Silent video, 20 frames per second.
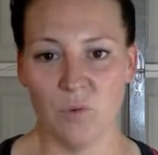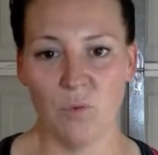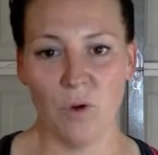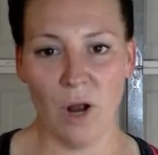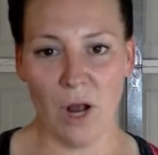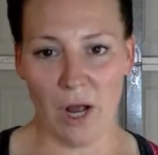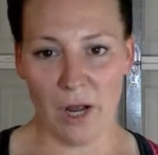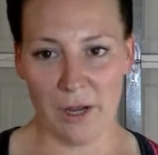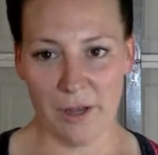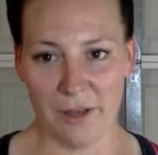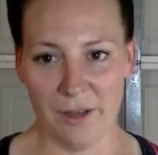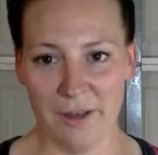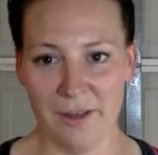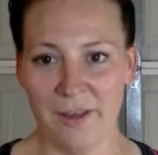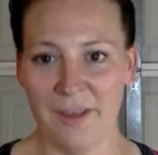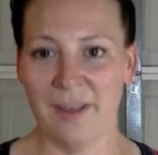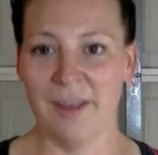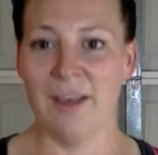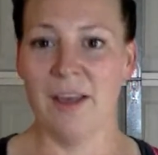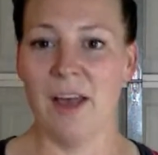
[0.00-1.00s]
Wrong.
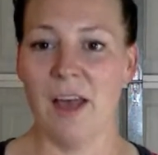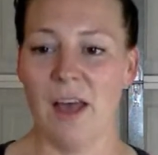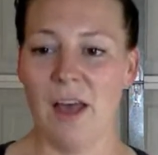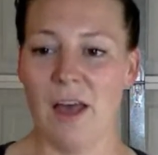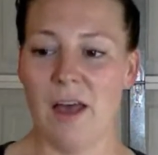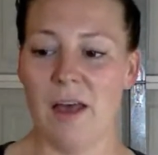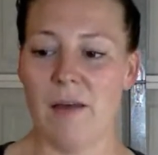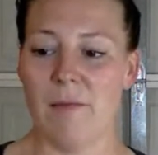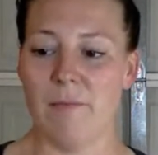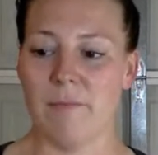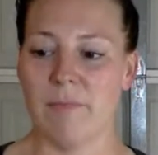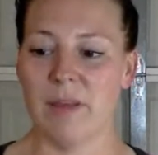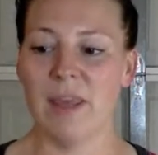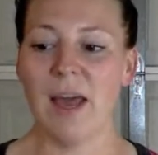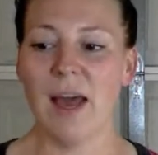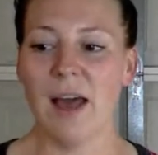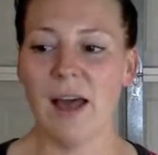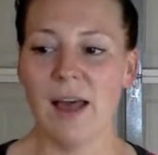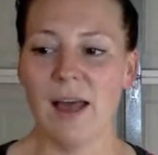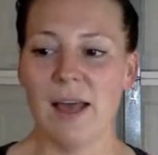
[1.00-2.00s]

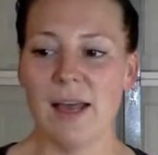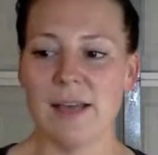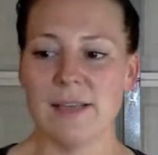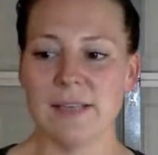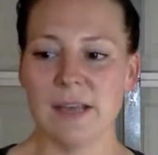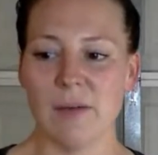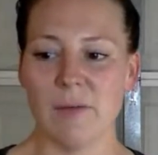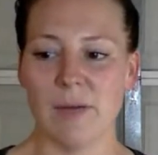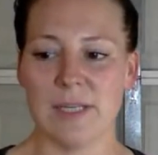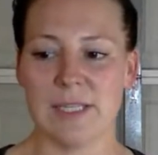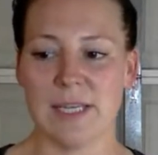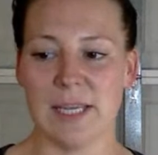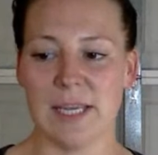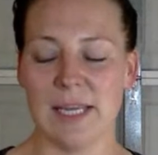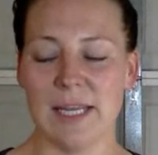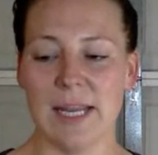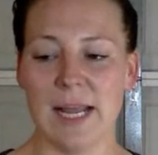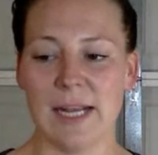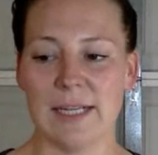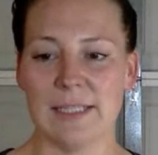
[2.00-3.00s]
Because I wasn't
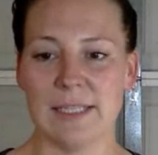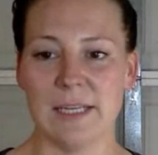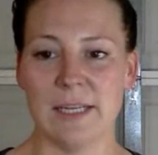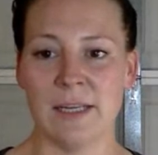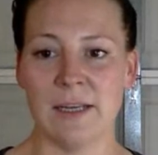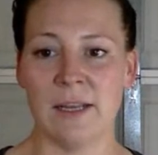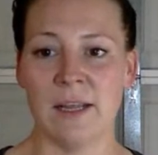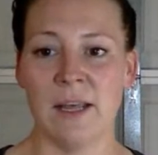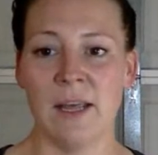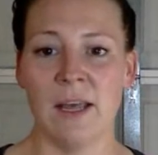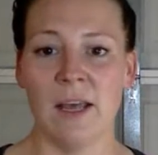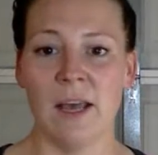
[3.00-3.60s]
connecting.